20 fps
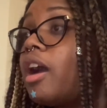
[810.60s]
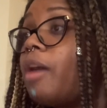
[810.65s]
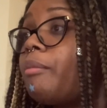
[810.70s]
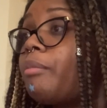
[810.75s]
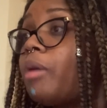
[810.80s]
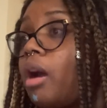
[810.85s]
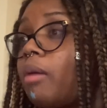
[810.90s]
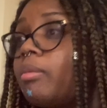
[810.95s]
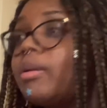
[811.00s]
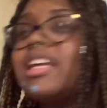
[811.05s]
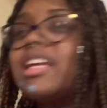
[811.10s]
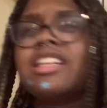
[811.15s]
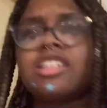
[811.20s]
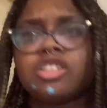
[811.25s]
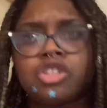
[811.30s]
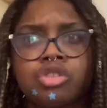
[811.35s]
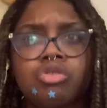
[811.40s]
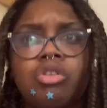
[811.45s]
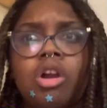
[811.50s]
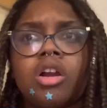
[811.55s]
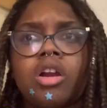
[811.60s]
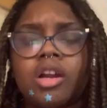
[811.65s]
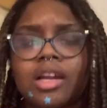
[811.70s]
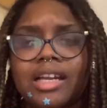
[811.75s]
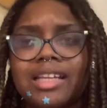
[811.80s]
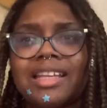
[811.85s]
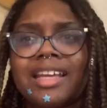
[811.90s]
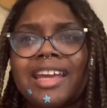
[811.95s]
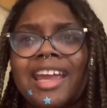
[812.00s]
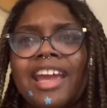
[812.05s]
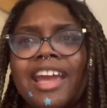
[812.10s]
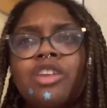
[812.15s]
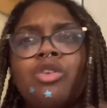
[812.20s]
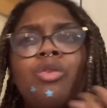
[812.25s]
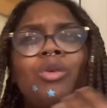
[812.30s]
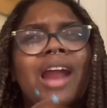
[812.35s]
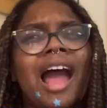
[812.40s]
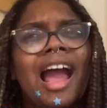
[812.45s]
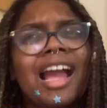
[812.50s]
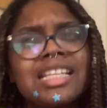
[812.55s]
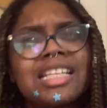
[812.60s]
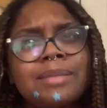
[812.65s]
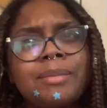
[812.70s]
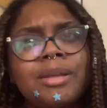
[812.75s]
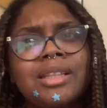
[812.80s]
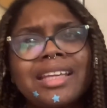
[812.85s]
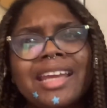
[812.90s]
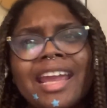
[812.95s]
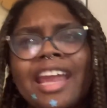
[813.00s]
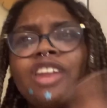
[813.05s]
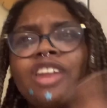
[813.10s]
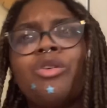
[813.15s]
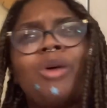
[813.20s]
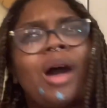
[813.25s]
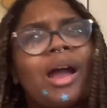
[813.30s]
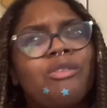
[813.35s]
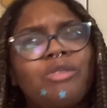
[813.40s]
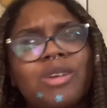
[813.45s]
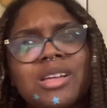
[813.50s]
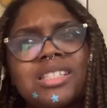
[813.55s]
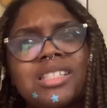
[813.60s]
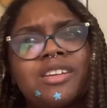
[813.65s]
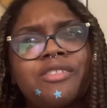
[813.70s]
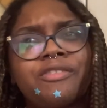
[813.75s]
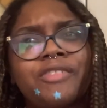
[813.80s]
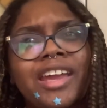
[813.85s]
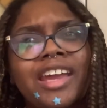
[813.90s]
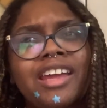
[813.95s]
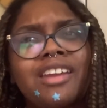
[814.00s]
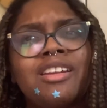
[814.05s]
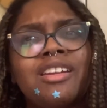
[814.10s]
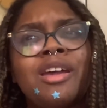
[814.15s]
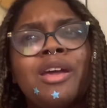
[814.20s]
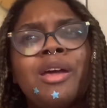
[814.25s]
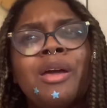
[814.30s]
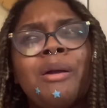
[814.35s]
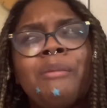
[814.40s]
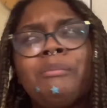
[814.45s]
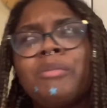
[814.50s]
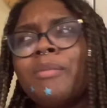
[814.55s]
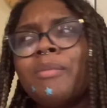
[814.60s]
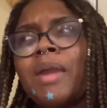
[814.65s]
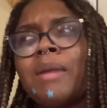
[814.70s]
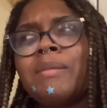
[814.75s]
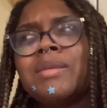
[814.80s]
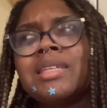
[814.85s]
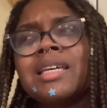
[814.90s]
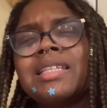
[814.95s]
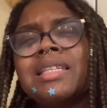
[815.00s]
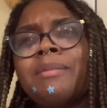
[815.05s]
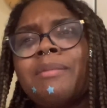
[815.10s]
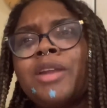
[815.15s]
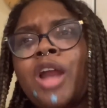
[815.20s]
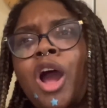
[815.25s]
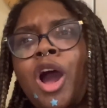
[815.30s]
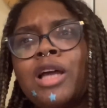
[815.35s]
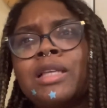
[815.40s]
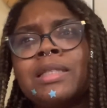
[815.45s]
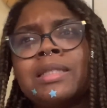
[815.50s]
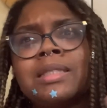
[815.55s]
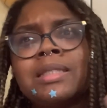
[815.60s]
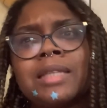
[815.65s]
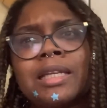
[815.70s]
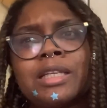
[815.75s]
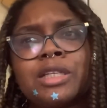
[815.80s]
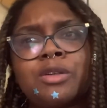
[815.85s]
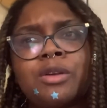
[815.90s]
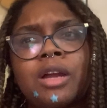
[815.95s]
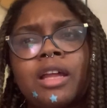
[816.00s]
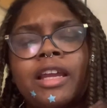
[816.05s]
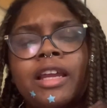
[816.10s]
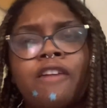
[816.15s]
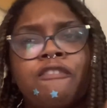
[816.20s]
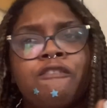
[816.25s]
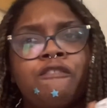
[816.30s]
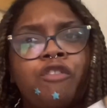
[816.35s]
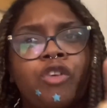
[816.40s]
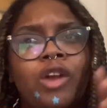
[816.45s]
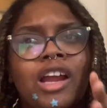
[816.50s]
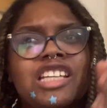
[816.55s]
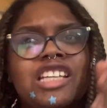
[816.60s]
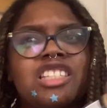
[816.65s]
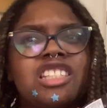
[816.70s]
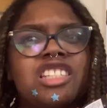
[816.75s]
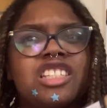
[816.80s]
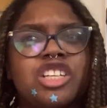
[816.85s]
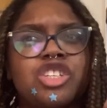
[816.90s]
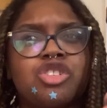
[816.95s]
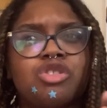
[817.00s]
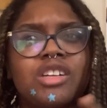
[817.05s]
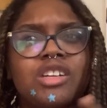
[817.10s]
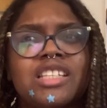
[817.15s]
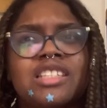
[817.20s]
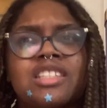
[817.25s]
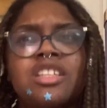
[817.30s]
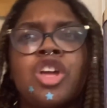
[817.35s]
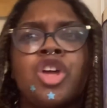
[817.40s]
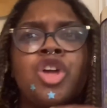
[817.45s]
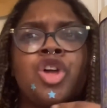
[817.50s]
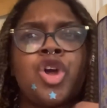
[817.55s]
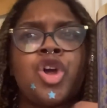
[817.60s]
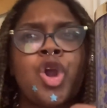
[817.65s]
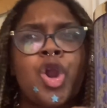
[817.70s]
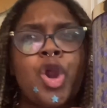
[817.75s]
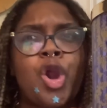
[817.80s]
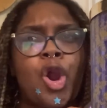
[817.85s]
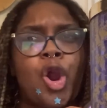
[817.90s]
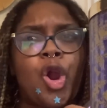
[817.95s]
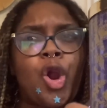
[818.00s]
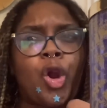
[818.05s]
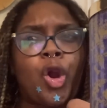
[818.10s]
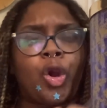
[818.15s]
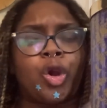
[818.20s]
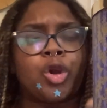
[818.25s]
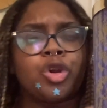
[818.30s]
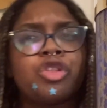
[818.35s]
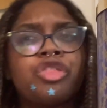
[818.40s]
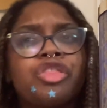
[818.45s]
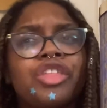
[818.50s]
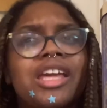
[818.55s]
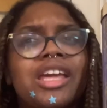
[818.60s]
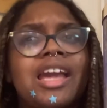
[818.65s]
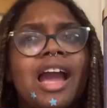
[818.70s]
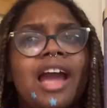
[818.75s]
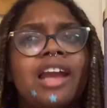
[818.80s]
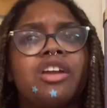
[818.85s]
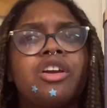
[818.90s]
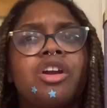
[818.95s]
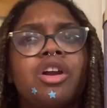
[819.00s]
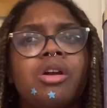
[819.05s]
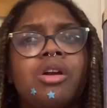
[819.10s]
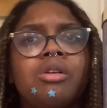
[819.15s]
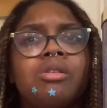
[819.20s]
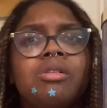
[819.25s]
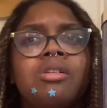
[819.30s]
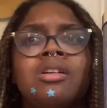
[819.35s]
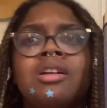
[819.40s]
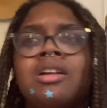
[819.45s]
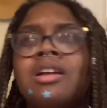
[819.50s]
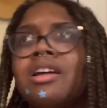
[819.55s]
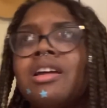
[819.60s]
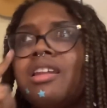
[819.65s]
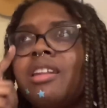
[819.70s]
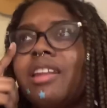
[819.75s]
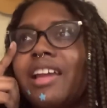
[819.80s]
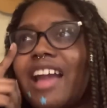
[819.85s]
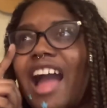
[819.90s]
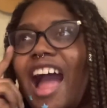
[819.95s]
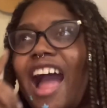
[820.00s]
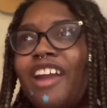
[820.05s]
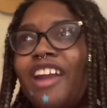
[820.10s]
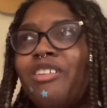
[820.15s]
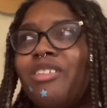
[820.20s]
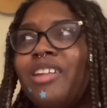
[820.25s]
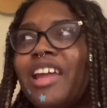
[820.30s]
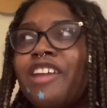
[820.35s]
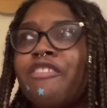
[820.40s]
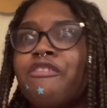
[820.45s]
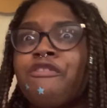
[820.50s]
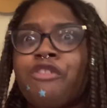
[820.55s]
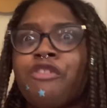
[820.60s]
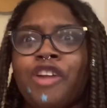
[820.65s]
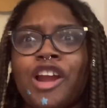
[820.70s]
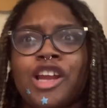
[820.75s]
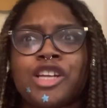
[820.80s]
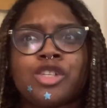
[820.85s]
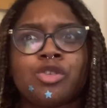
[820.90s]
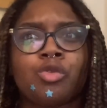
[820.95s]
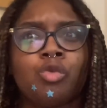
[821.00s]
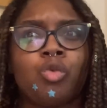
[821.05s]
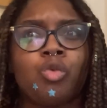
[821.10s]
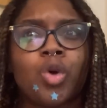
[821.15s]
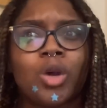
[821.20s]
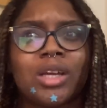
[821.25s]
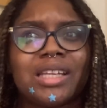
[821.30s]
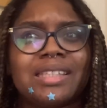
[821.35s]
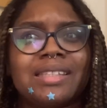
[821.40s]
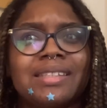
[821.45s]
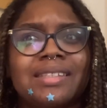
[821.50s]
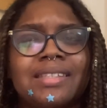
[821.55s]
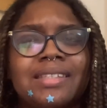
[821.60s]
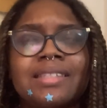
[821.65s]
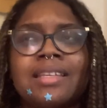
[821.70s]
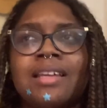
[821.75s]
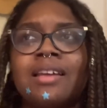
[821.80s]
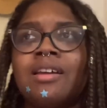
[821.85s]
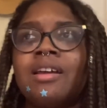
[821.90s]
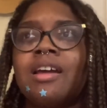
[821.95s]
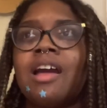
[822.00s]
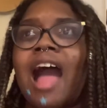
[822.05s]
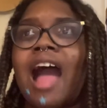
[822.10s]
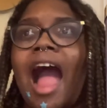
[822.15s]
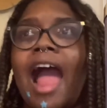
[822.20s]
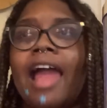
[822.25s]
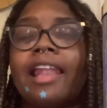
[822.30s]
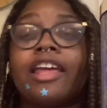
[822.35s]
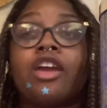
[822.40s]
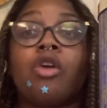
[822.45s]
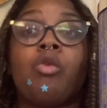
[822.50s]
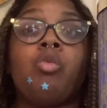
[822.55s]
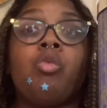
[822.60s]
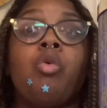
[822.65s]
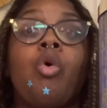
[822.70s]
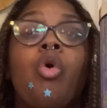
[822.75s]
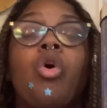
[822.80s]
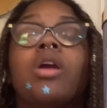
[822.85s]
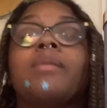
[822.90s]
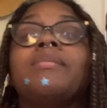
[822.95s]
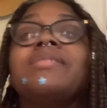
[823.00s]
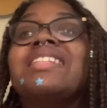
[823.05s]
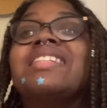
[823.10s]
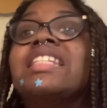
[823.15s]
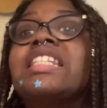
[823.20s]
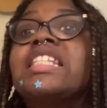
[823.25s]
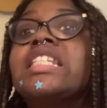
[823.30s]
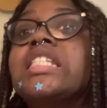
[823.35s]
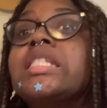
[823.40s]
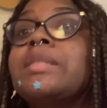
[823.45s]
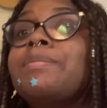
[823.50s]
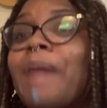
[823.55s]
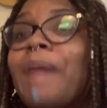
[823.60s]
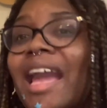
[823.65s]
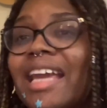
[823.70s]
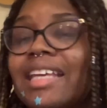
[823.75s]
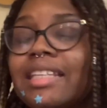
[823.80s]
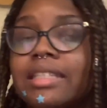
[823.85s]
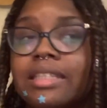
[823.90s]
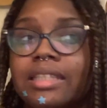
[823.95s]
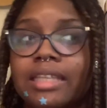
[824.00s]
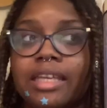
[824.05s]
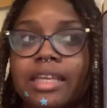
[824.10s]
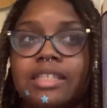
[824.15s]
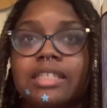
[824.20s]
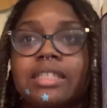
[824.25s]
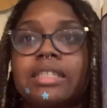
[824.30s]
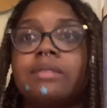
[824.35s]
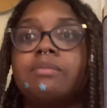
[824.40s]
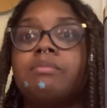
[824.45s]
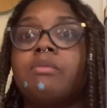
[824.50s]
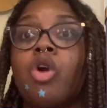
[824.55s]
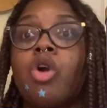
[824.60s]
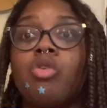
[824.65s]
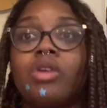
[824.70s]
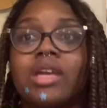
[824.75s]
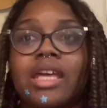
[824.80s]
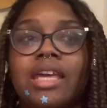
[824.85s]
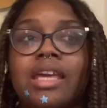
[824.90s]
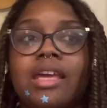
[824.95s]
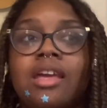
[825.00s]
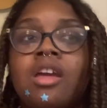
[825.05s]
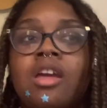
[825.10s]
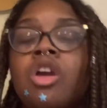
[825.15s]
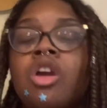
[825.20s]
Probably it is stronger in the candle. When I smelled the candle, I wasn't a fan. But maybe it's because I'm not a fresh citrus, earthy kind of girl. Like I don't like fresh woods. I like warm, spicy, smoky,